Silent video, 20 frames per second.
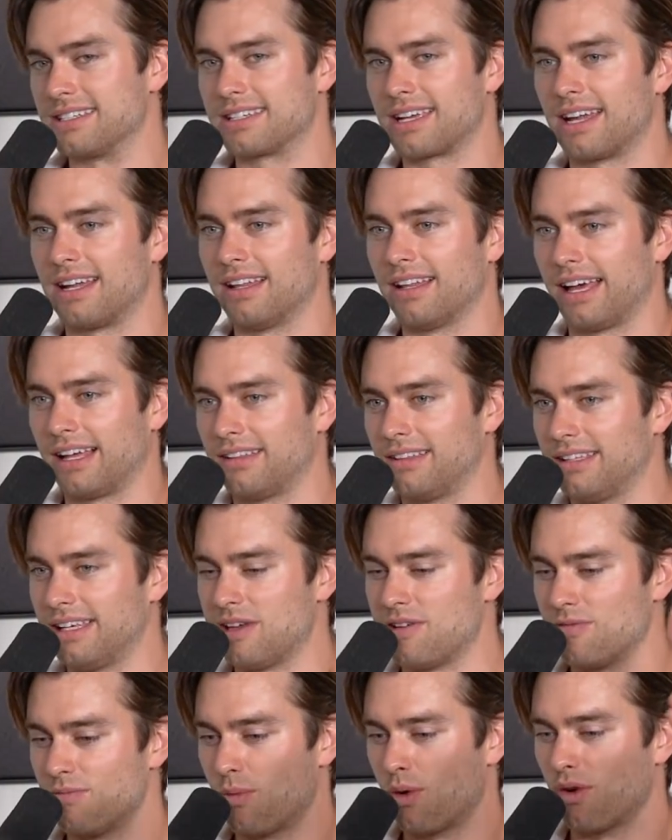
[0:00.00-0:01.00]
I just kind of like
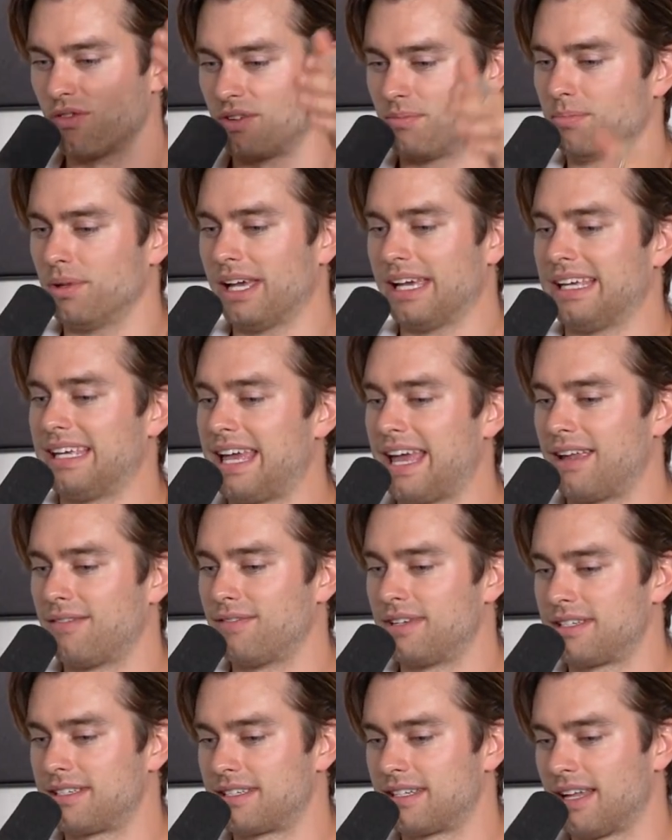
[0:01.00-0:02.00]
leave more of a blank
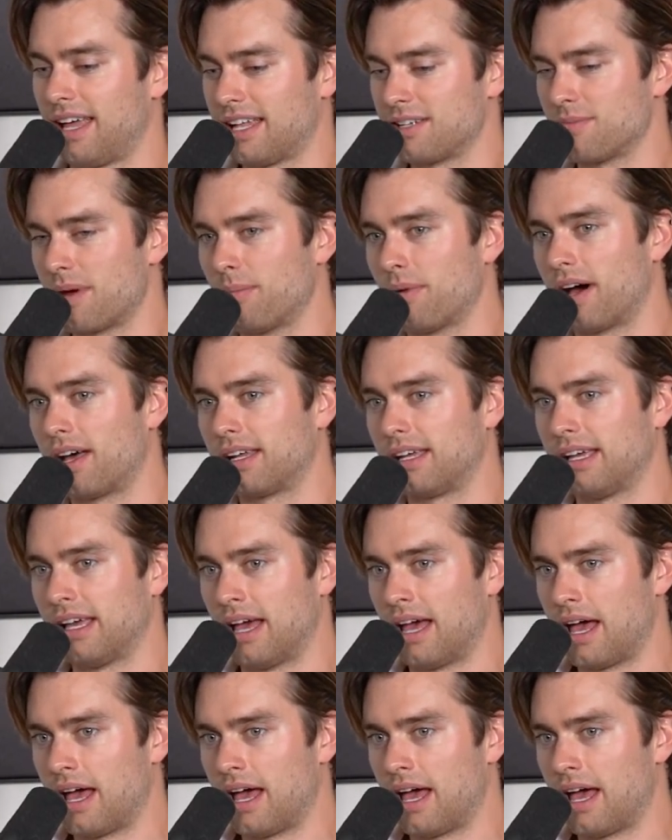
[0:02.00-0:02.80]
canvas as my body.